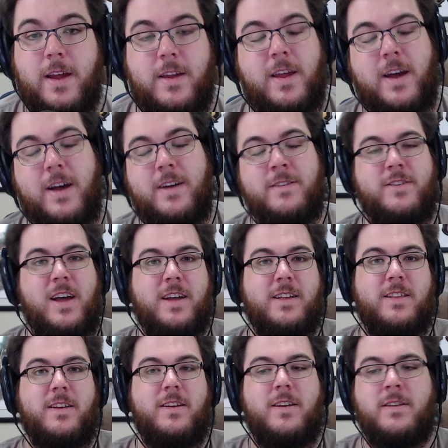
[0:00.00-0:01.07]
Yeah,
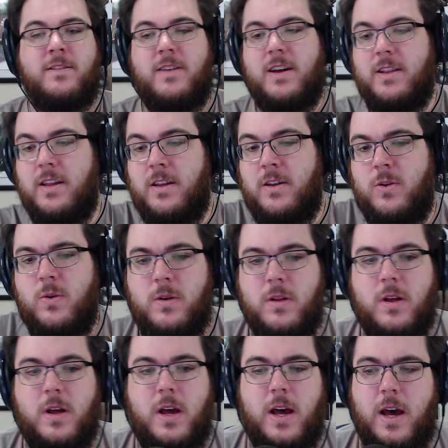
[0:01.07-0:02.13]
exactly. Cool.
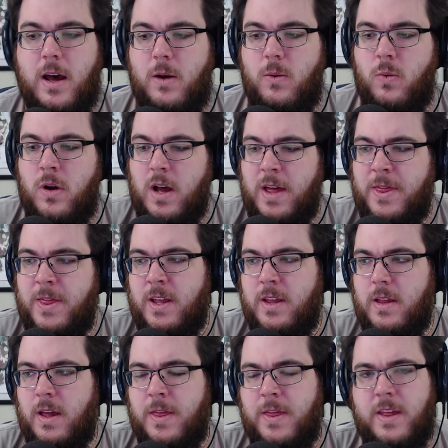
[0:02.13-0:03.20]
Well, I think
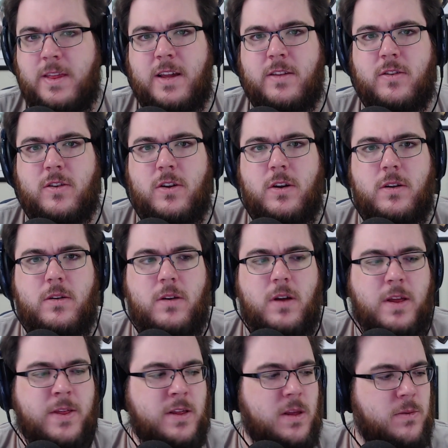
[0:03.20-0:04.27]
that's good. I
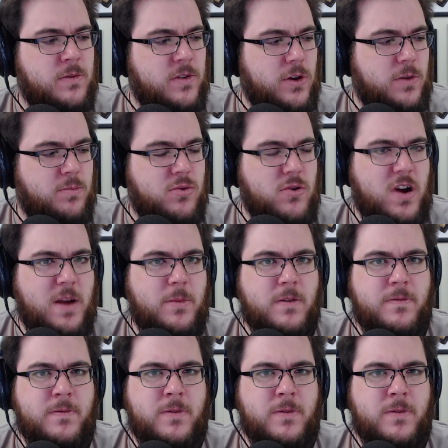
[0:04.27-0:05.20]
think that was a good primer for